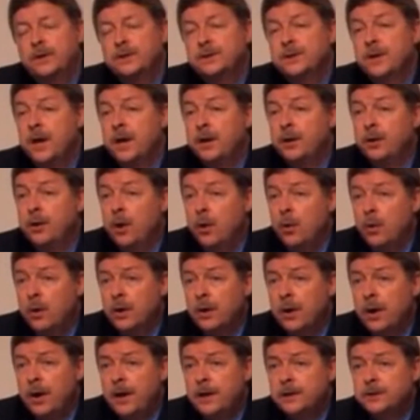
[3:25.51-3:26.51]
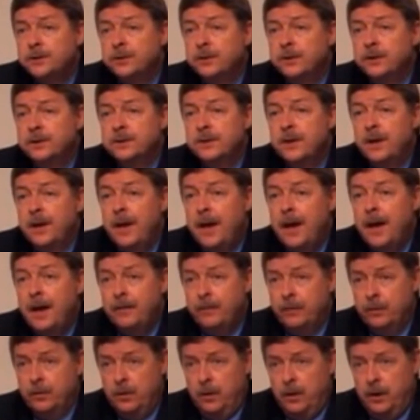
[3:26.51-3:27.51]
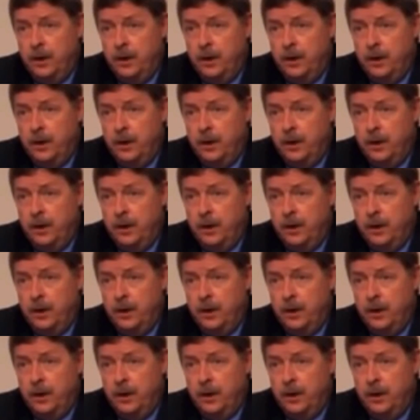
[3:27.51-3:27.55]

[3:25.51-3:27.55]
Does not know a cause or does not have a